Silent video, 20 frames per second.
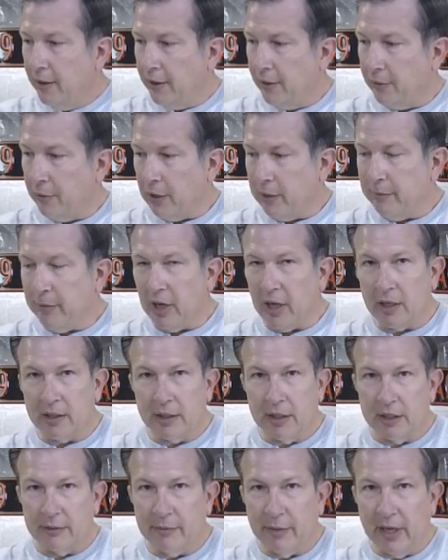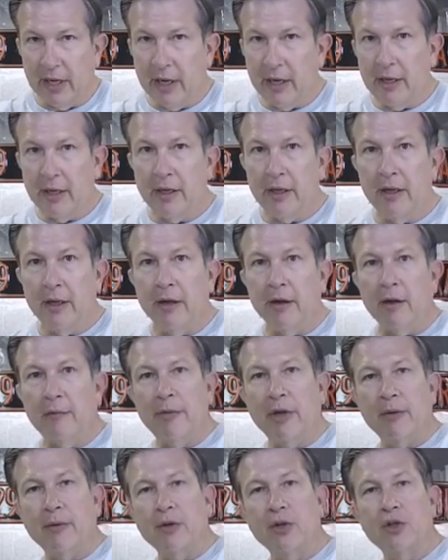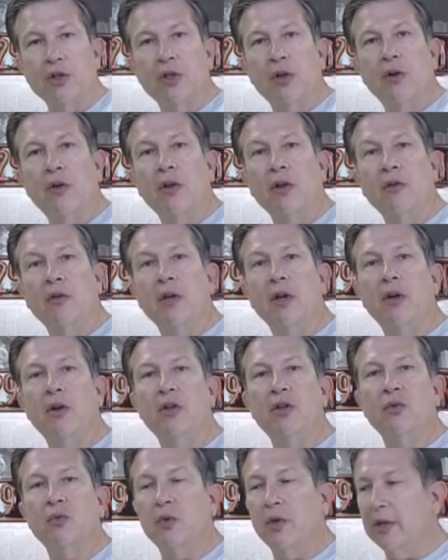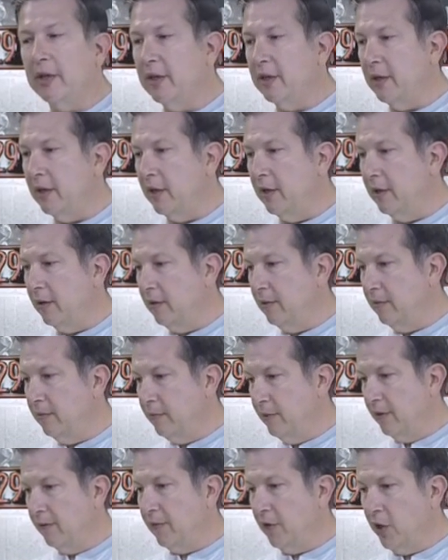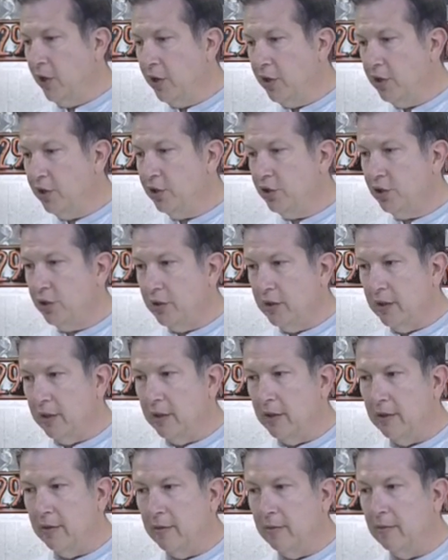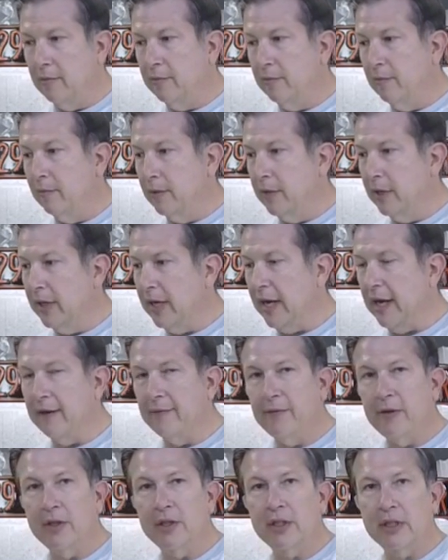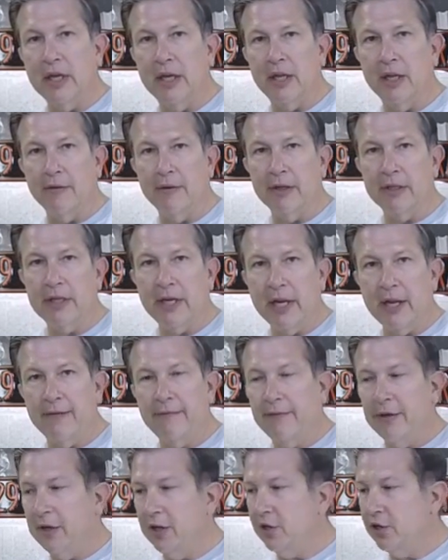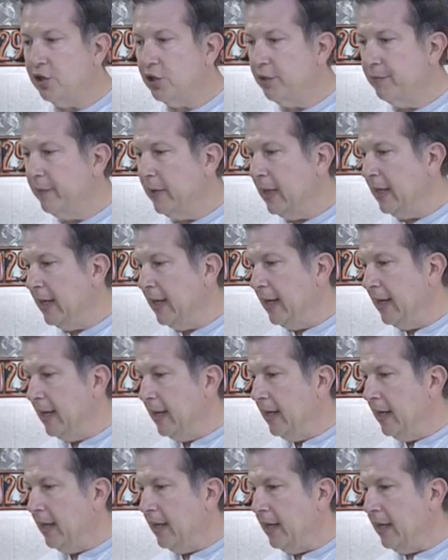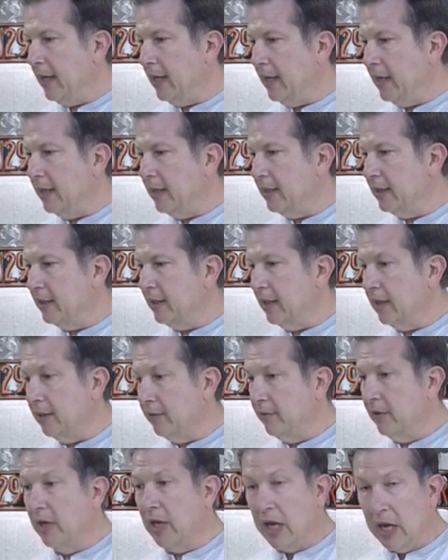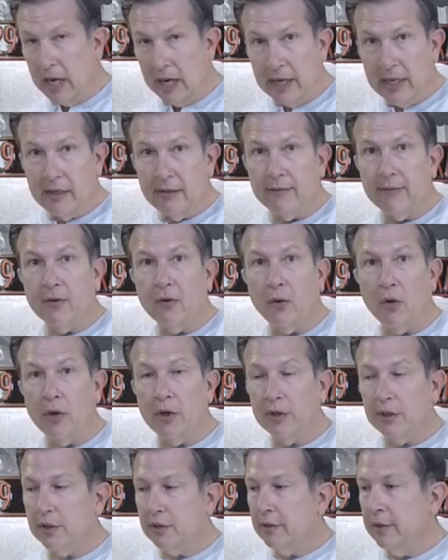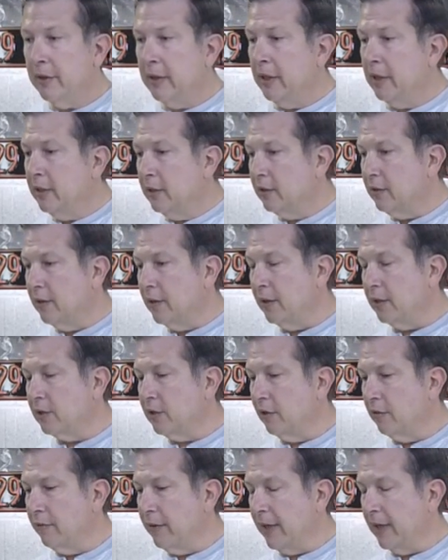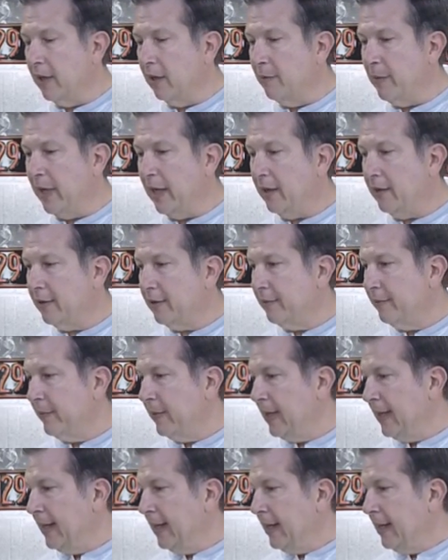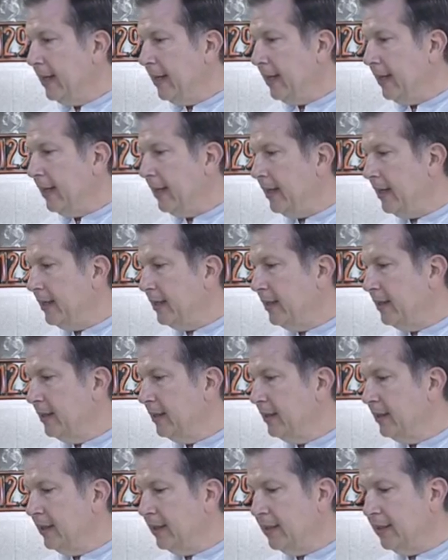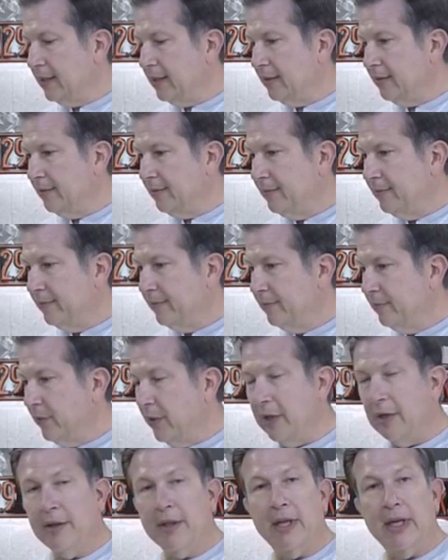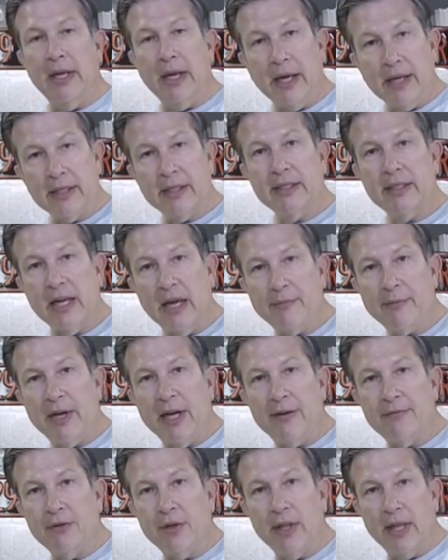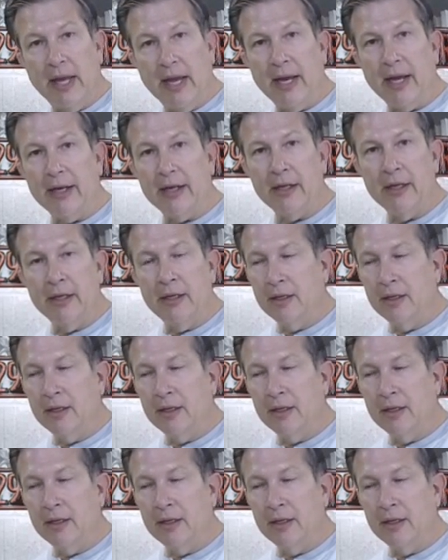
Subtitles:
3 boxes made. I'll be able to show you those with the varnish, the canvas, and the rattan finish, and lined, of course, so things don't rattle about. And, well, the next step after that